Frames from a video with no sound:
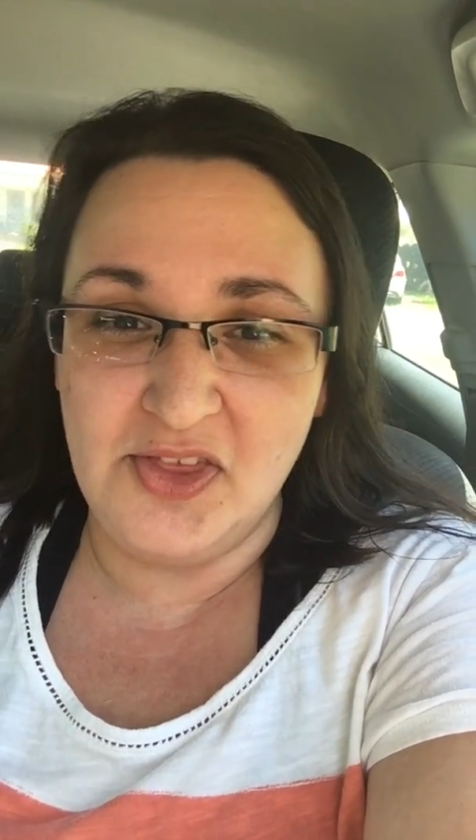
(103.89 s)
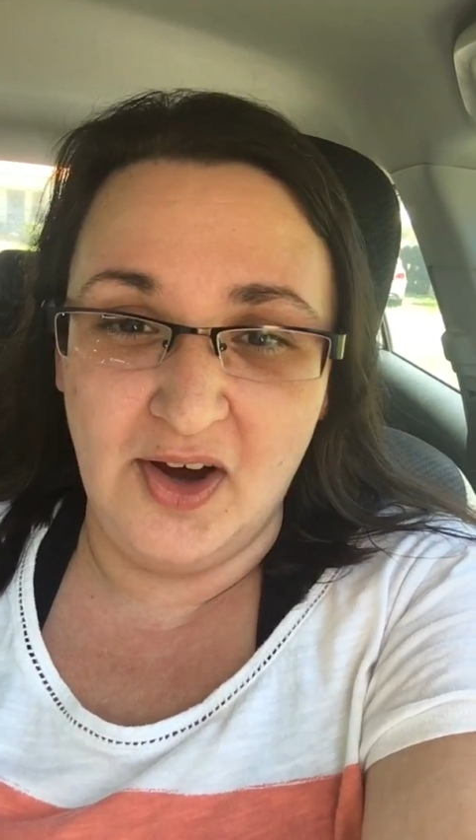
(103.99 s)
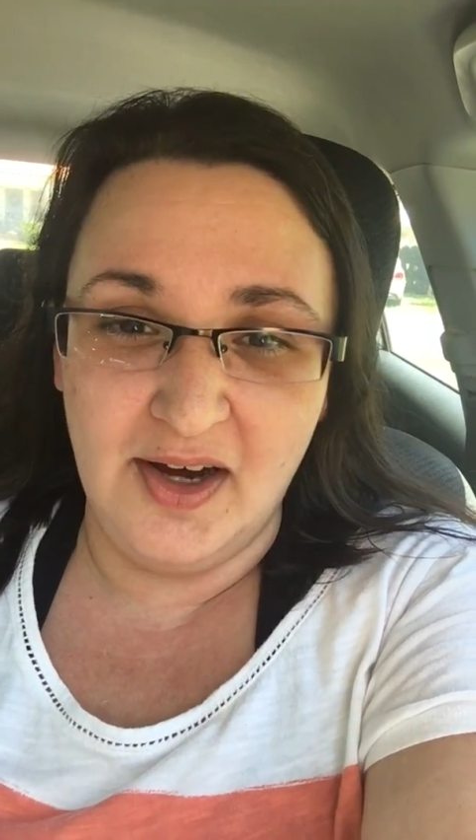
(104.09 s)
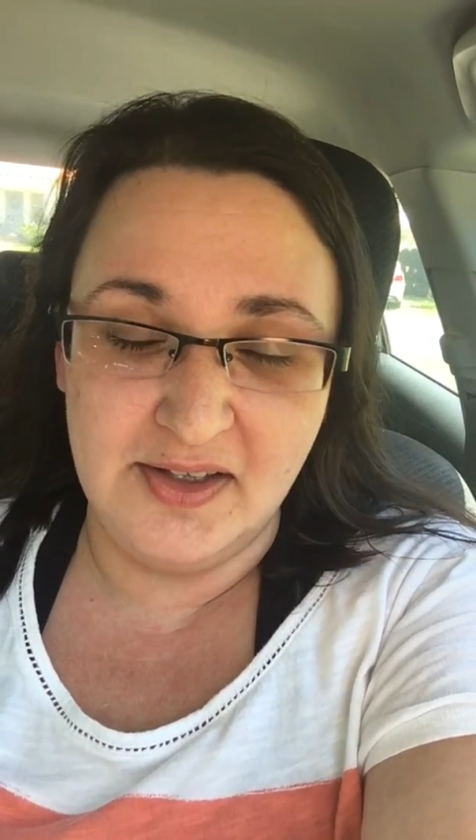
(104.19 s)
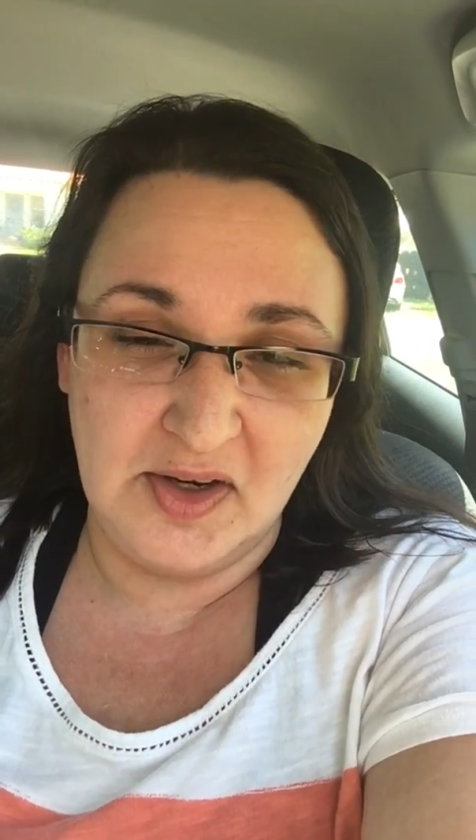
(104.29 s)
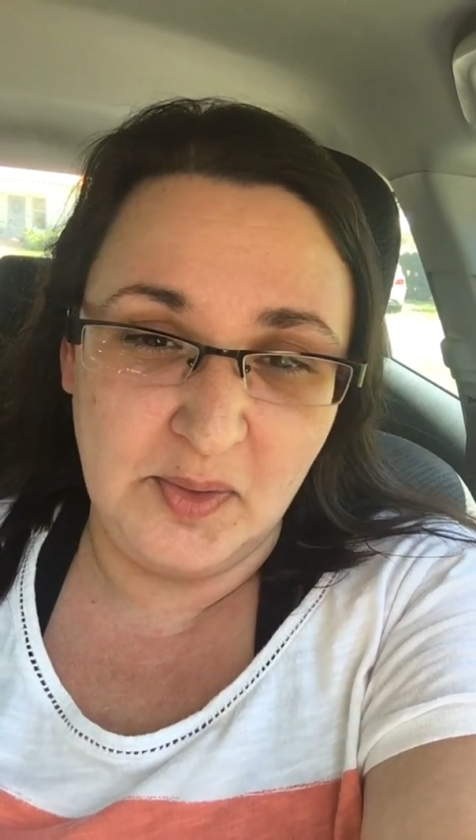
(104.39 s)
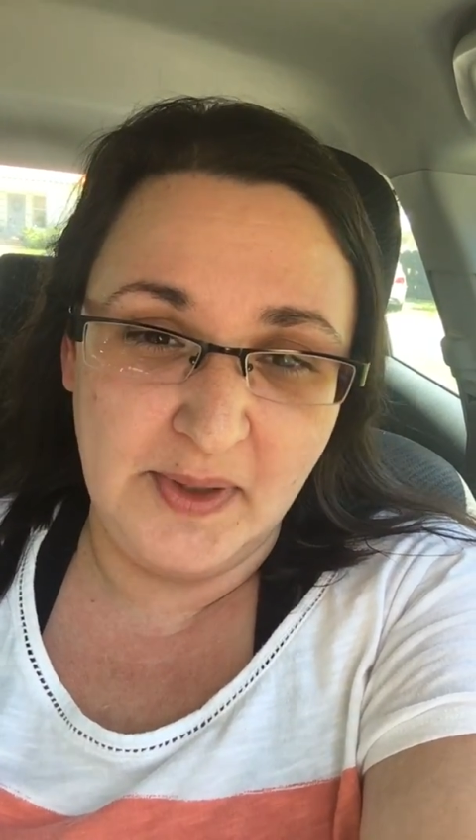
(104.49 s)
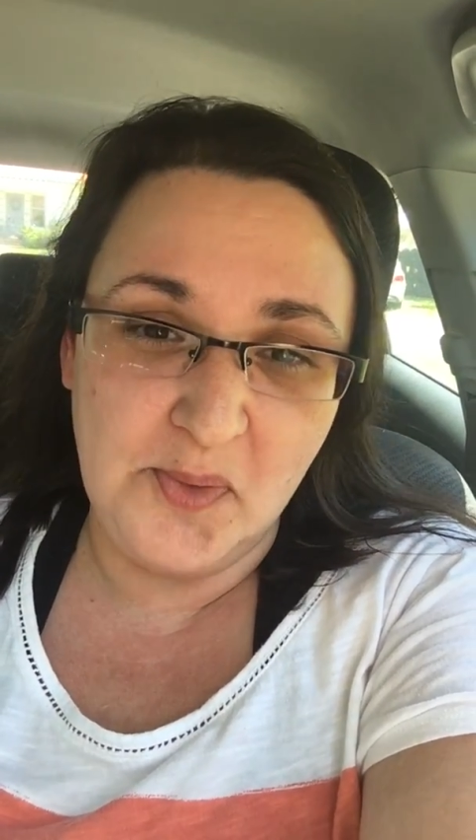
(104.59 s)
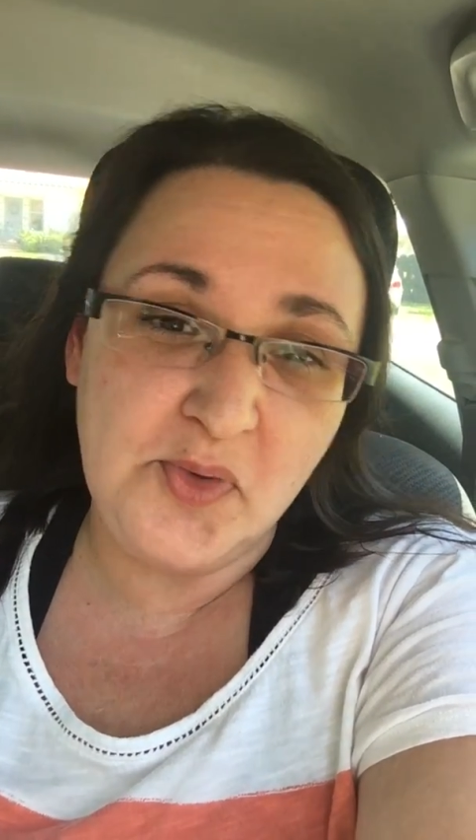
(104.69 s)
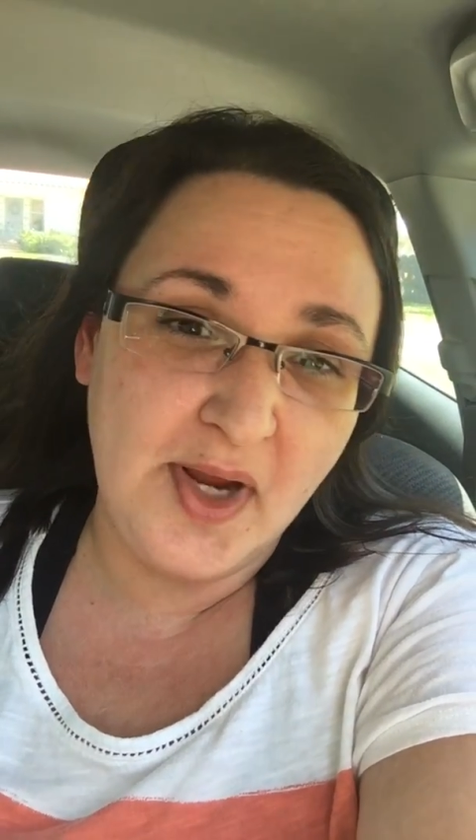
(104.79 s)
thought they were
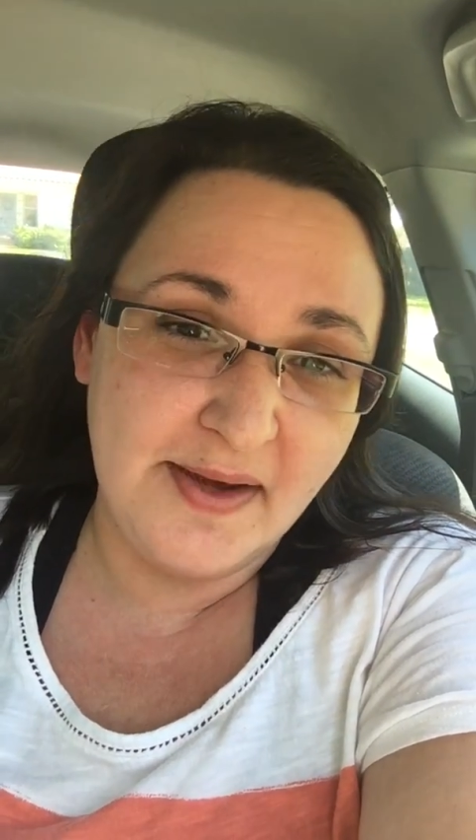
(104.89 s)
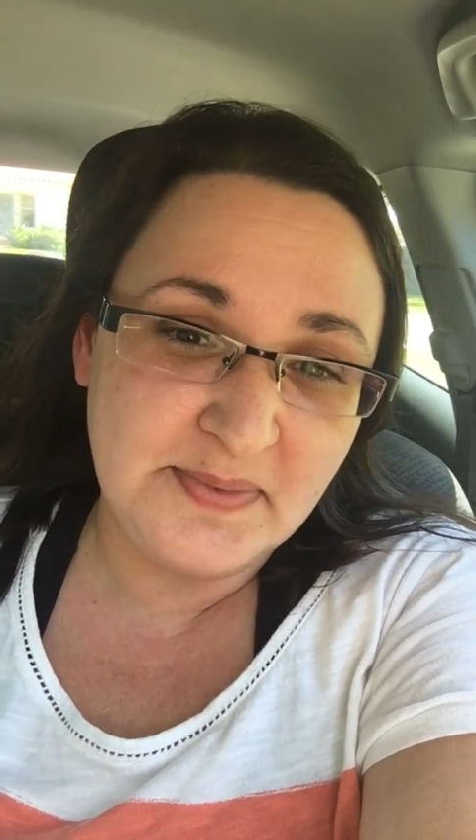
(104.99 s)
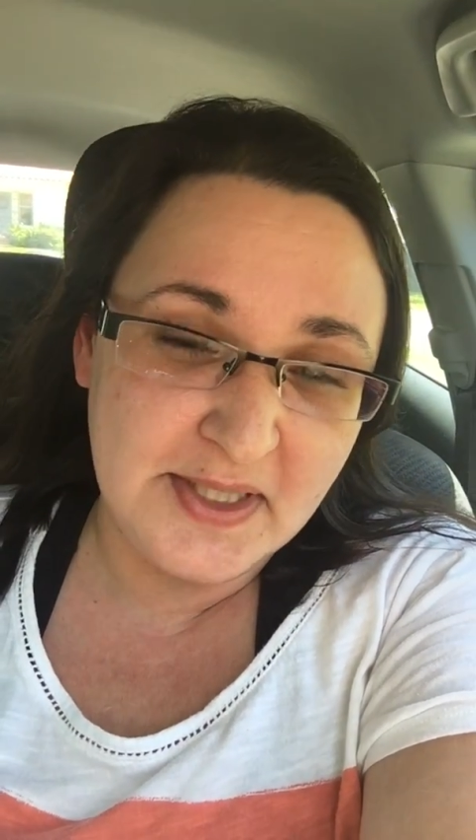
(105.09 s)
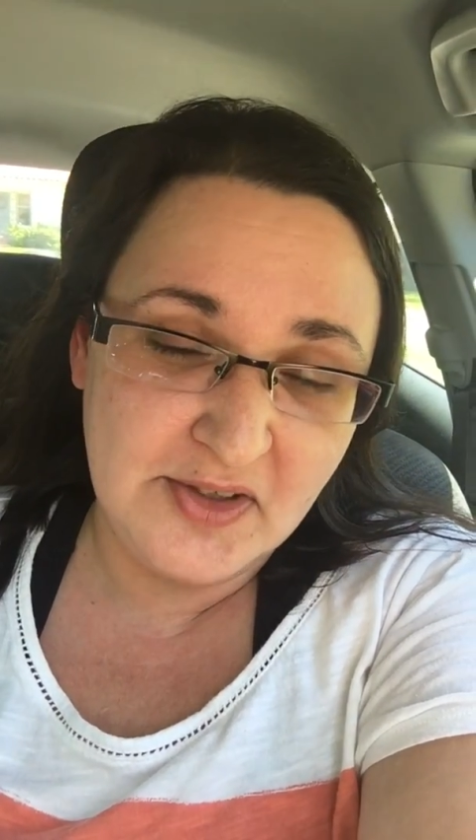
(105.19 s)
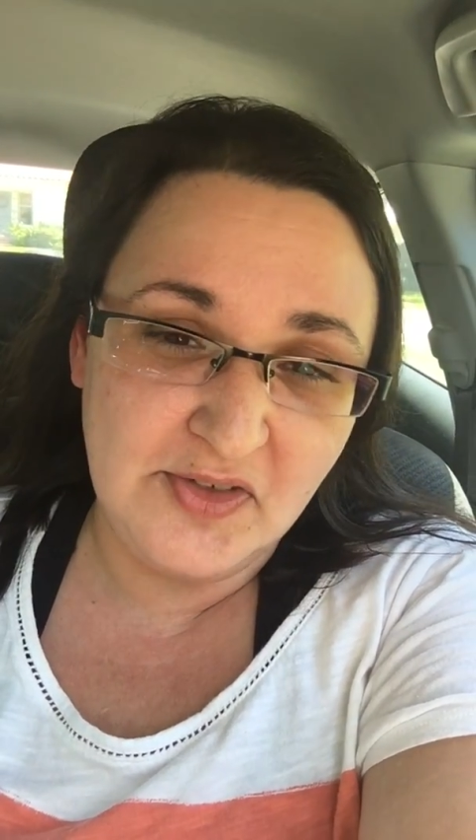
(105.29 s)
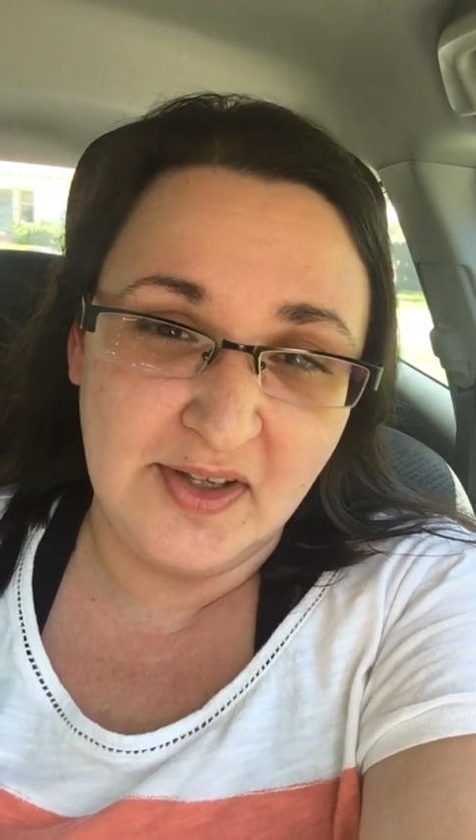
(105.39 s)
being preemptive